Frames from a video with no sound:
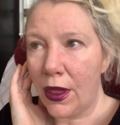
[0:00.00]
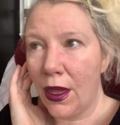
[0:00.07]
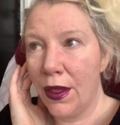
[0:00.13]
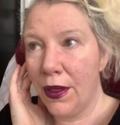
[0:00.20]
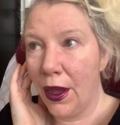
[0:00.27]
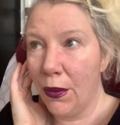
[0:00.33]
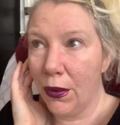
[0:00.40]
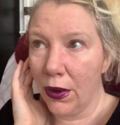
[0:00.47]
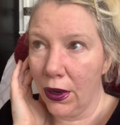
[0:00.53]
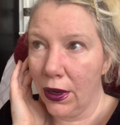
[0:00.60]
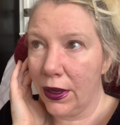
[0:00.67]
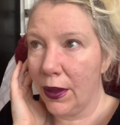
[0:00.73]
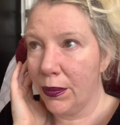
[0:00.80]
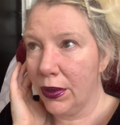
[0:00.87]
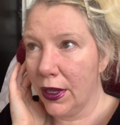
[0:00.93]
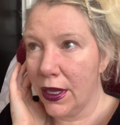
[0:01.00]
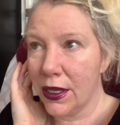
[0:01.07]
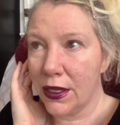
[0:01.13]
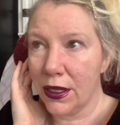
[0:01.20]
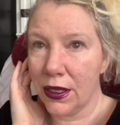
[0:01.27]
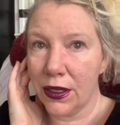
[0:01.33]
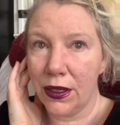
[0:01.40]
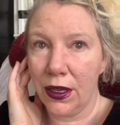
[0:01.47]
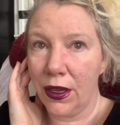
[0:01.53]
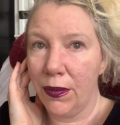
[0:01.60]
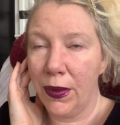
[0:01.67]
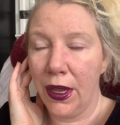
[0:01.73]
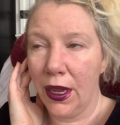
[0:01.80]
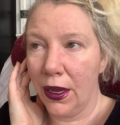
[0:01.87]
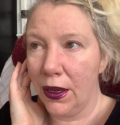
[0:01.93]
that work at places, it could
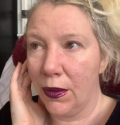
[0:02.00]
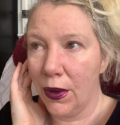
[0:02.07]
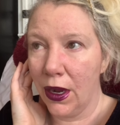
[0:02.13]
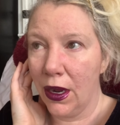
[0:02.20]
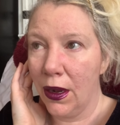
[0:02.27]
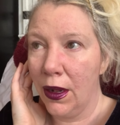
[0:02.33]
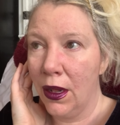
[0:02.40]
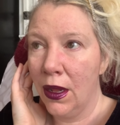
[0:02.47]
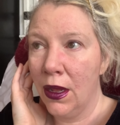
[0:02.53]
be anywhere.